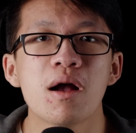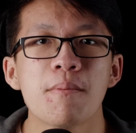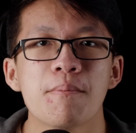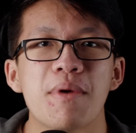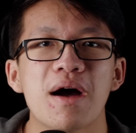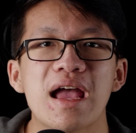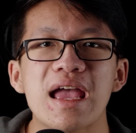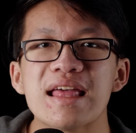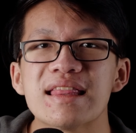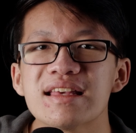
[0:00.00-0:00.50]

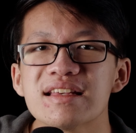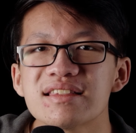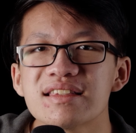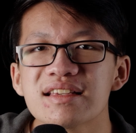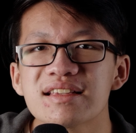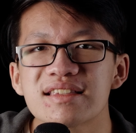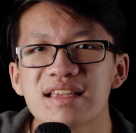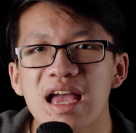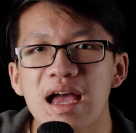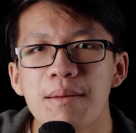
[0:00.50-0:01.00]
But in this
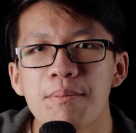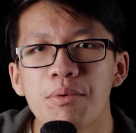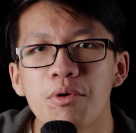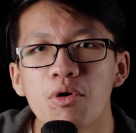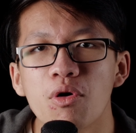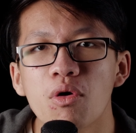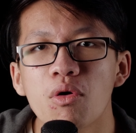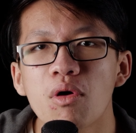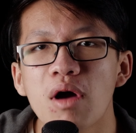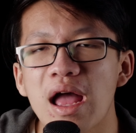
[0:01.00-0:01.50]

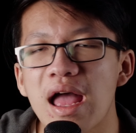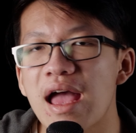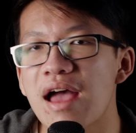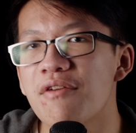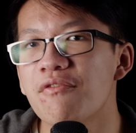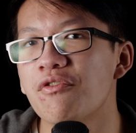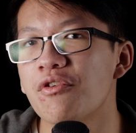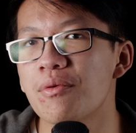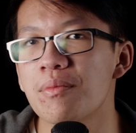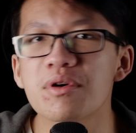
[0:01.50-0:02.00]
example,
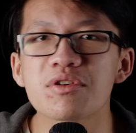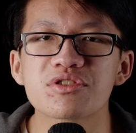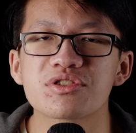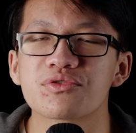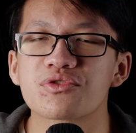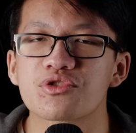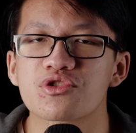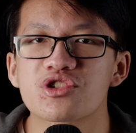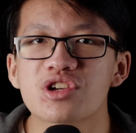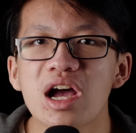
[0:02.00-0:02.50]
and for most
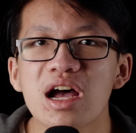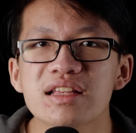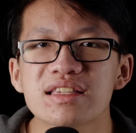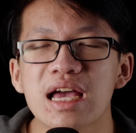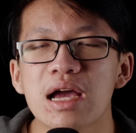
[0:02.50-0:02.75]
of your shots,